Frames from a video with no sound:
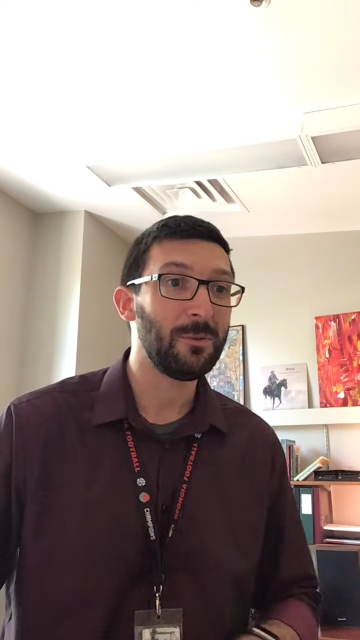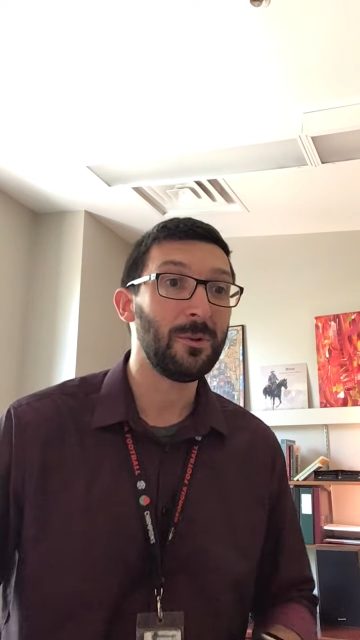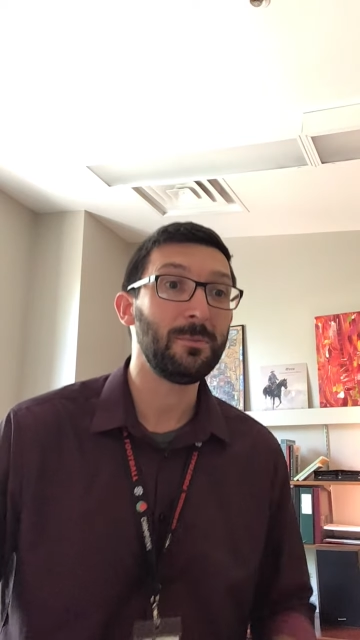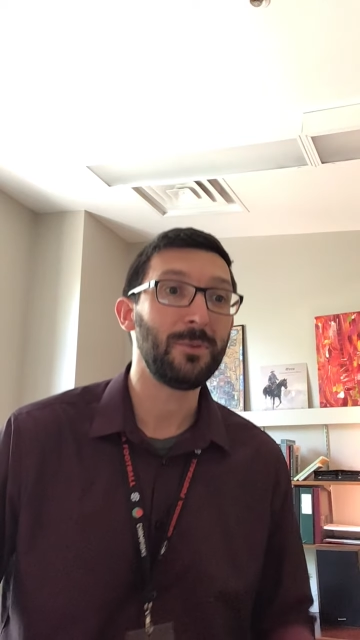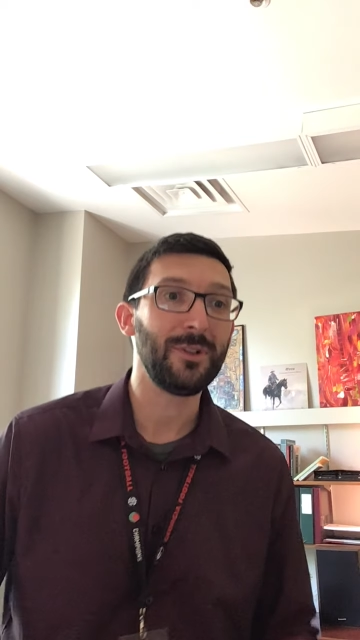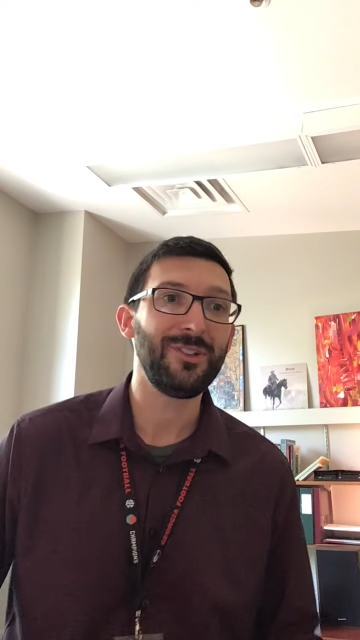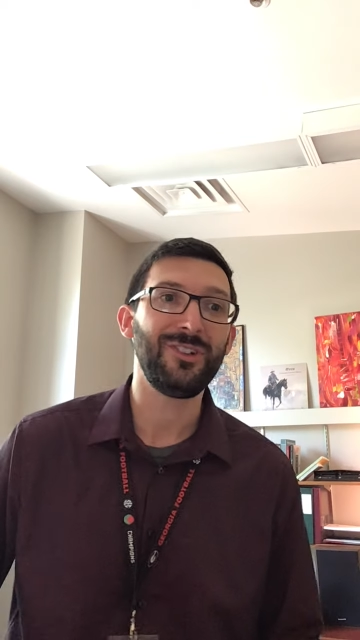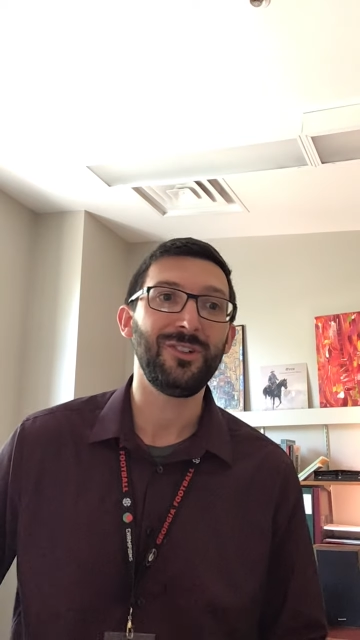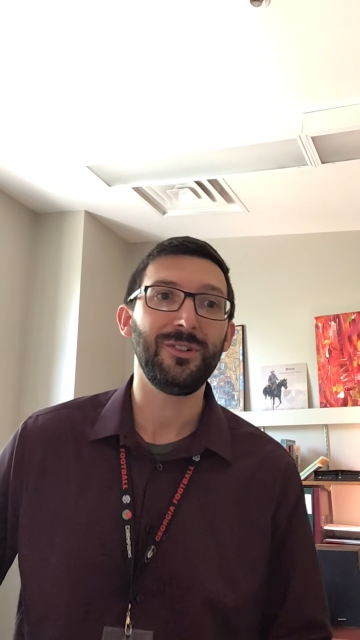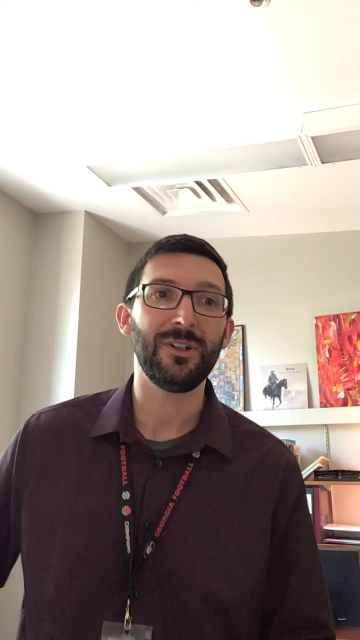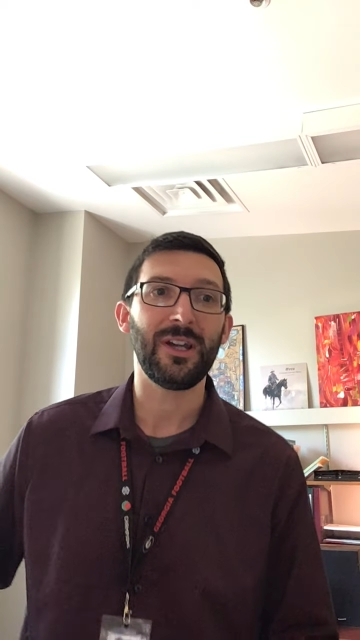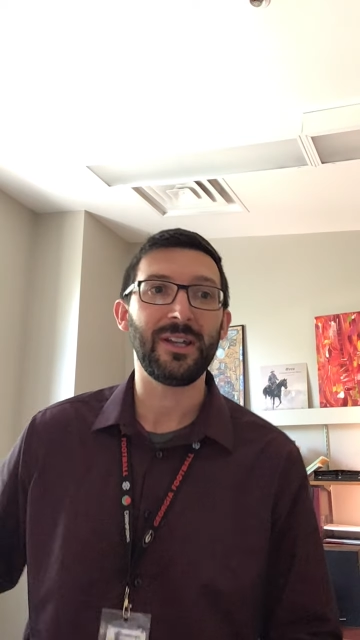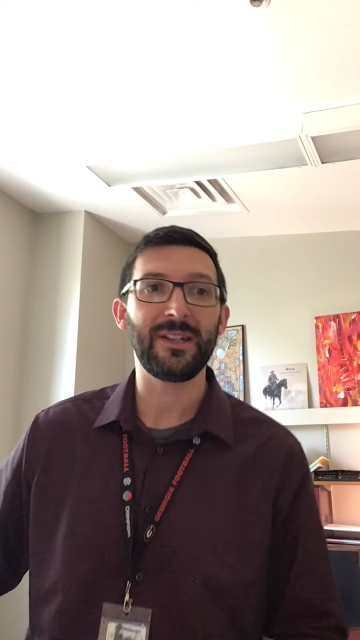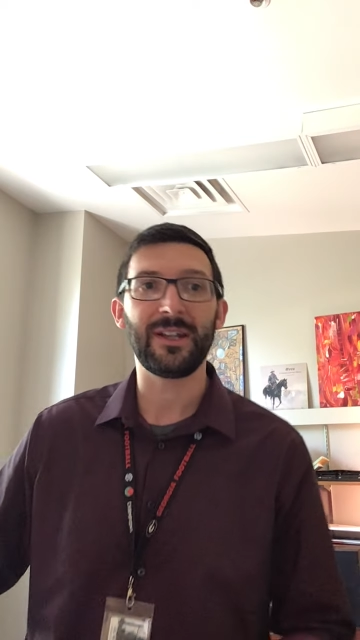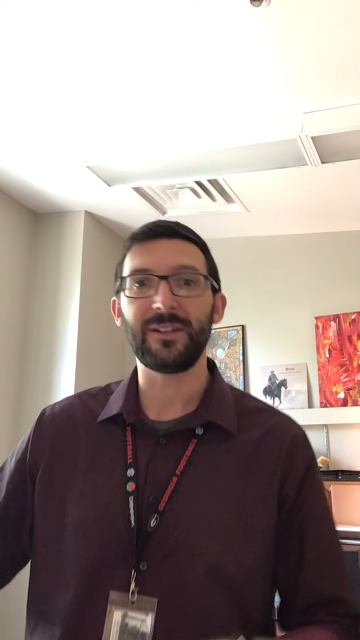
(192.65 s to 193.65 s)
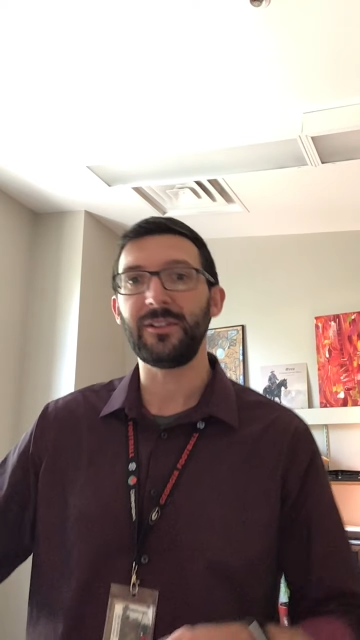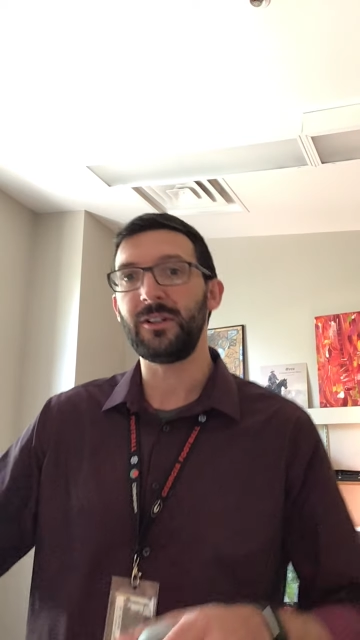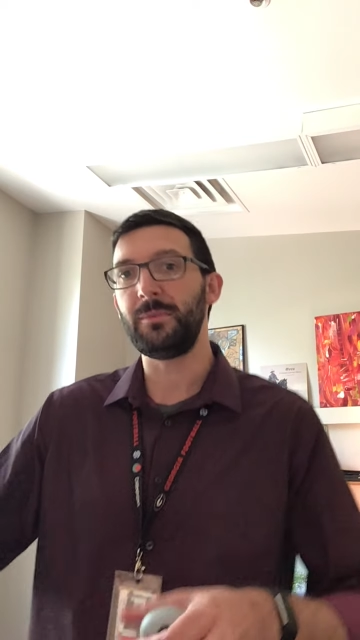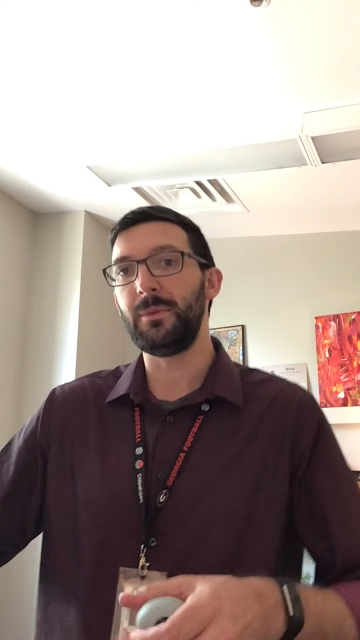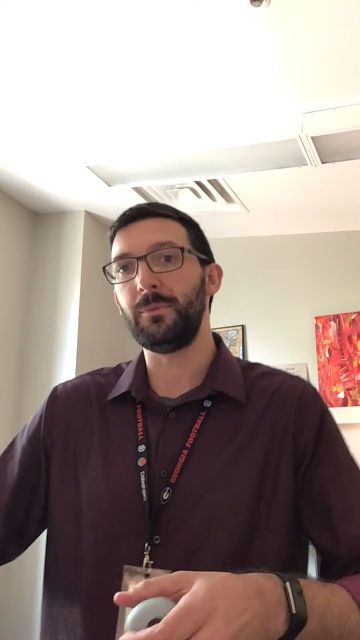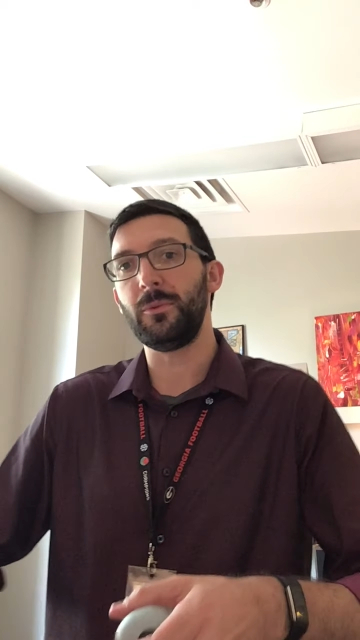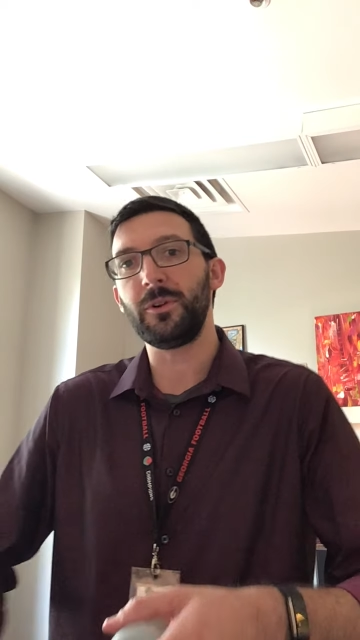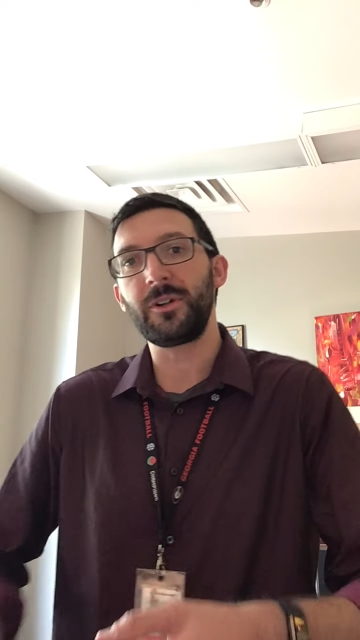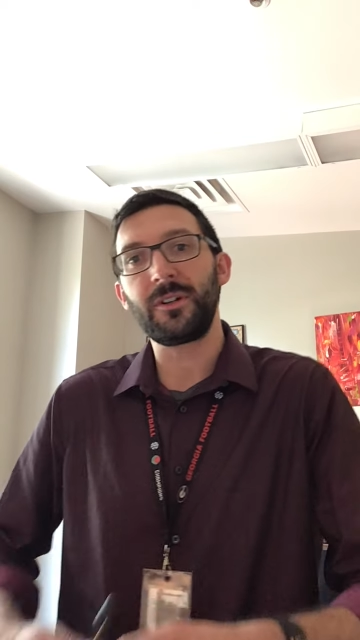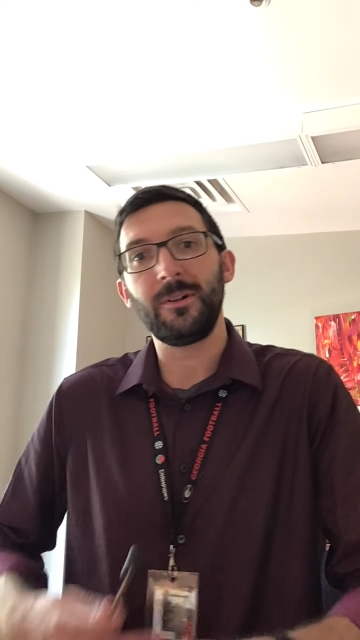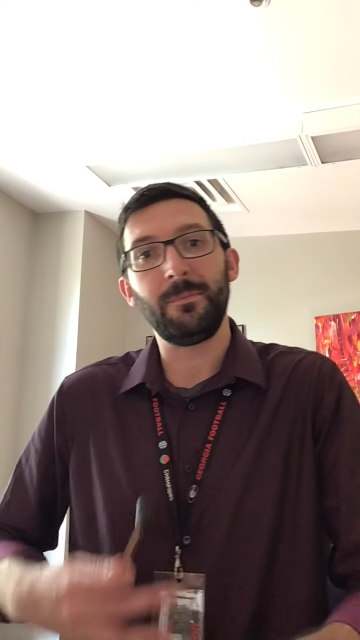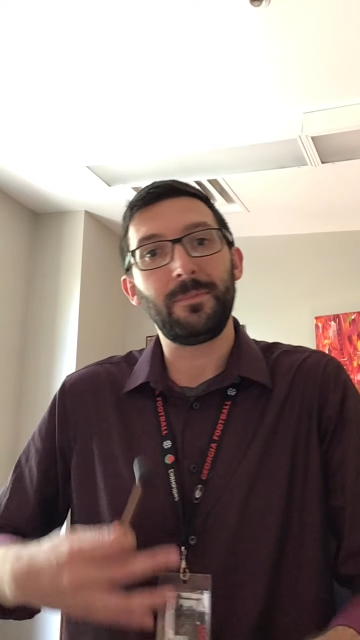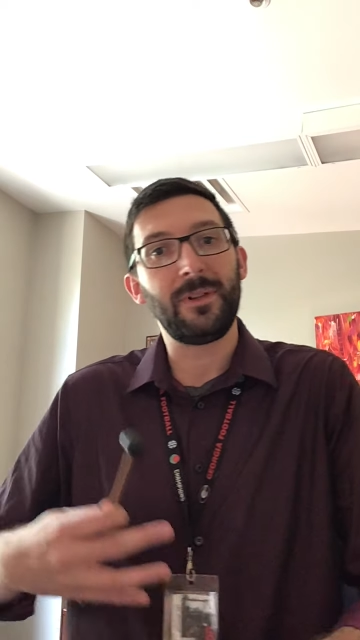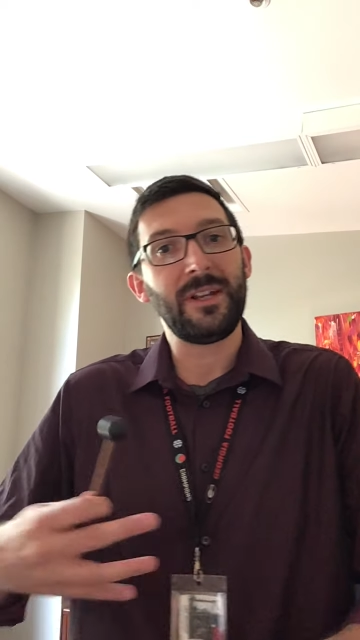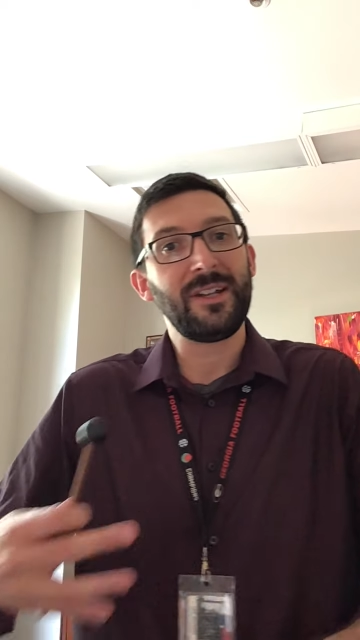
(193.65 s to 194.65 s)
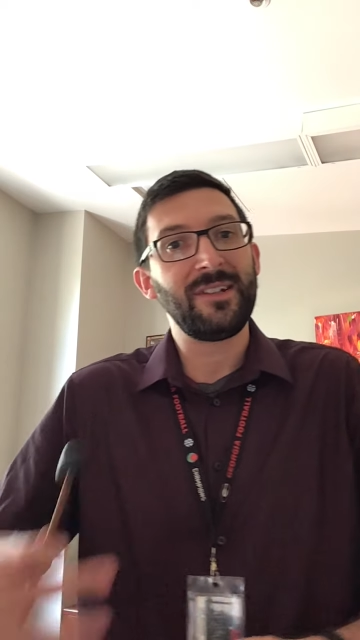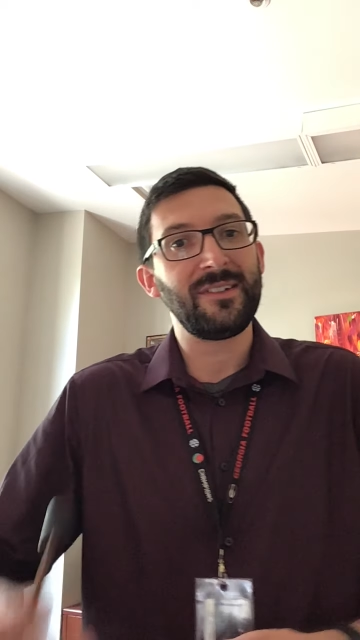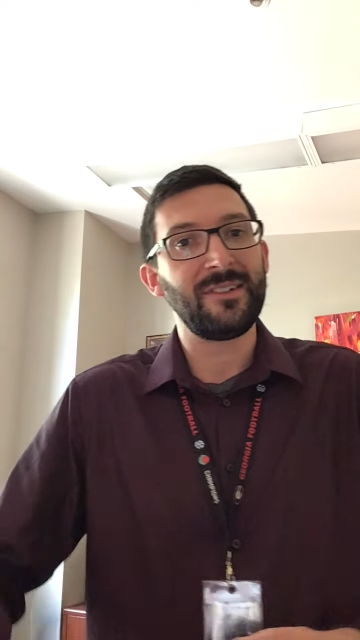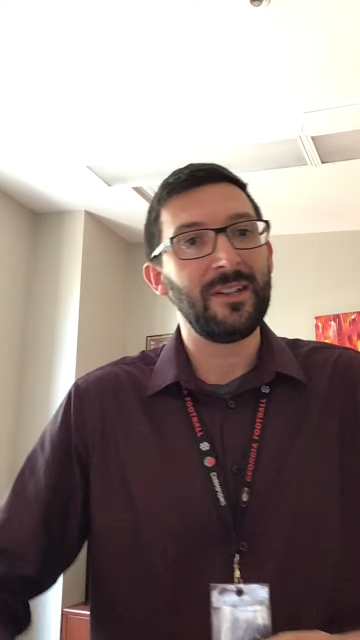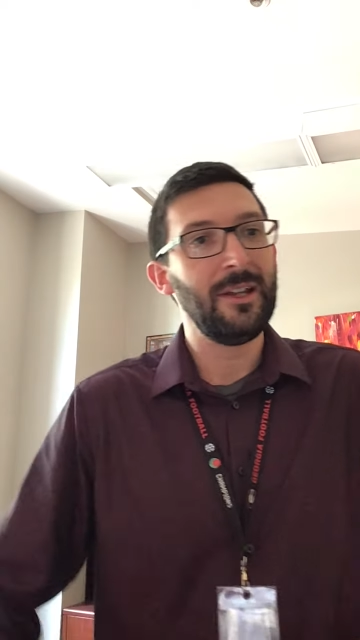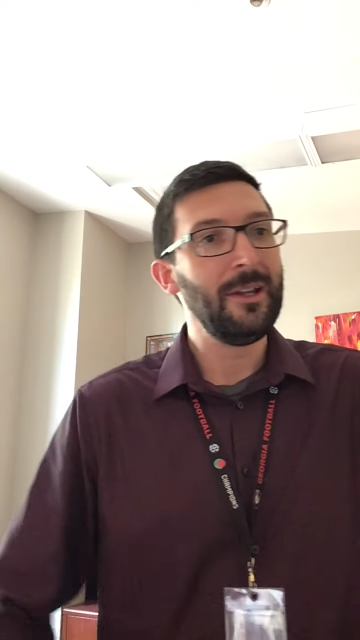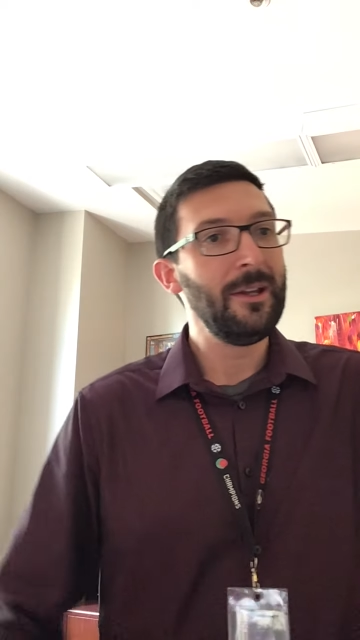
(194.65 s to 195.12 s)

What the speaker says: 1.29 get a little bit more complex,